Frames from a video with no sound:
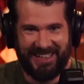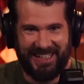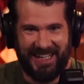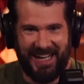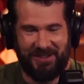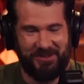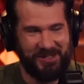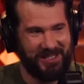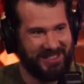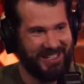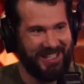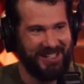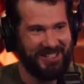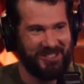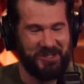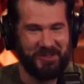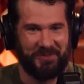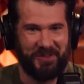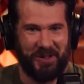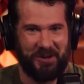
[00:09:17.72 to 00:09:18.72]
I would kill you
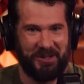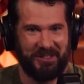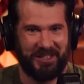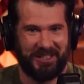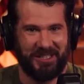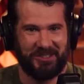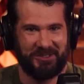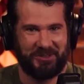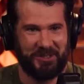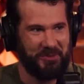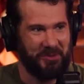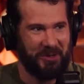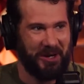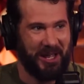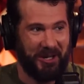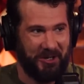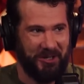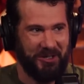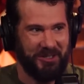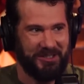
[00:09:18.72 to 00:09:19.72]
if I were in a country where I
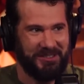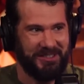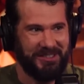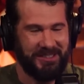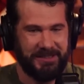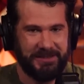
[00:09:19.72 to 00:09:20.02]
could.